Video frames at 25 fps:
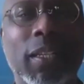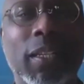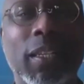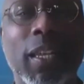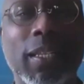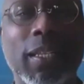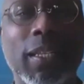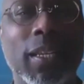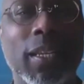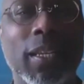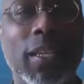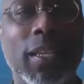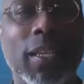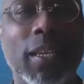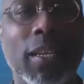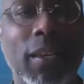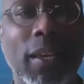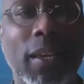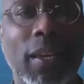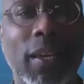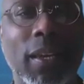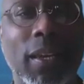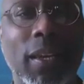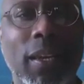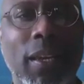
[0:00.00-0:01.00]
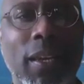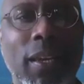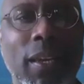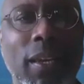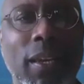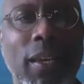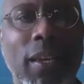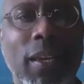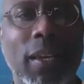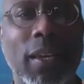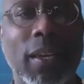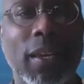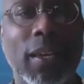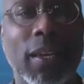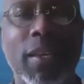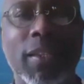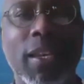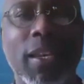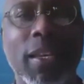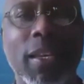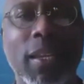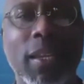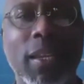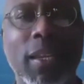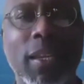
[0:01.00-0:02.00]
neglected it and
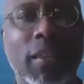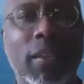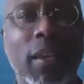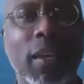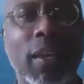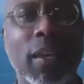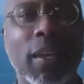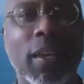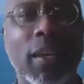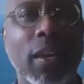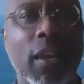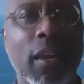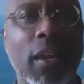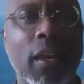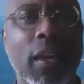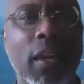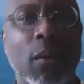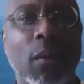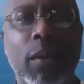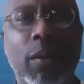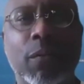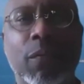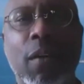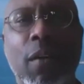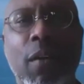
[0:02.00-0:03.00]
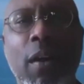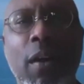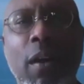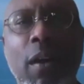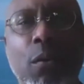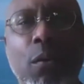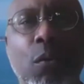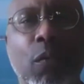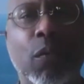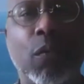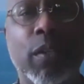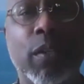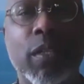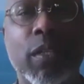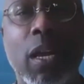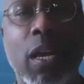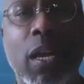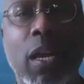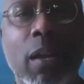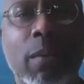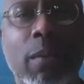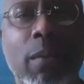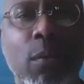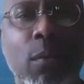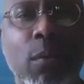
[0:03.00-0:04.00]
didn't say anything. And what he found over
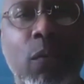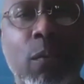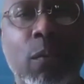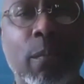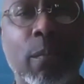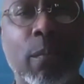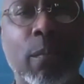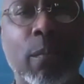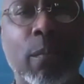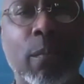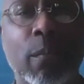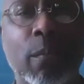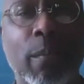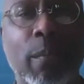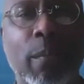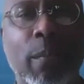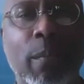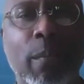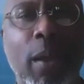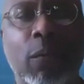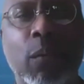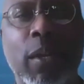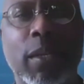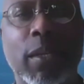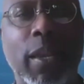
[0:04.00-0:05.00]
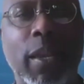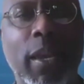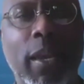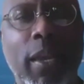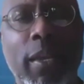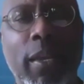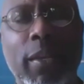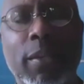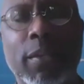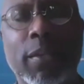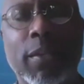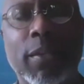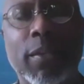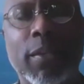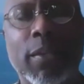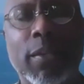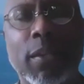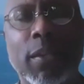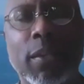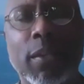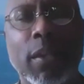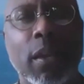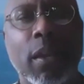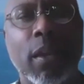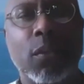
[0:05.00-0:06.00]
time, over a matter of weeks and days,
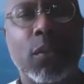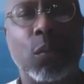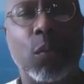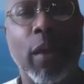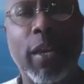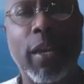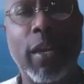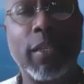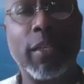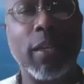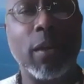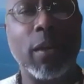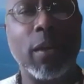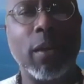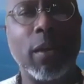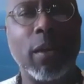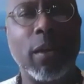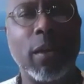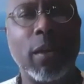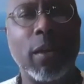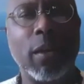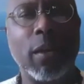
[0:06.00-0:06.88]
the rice that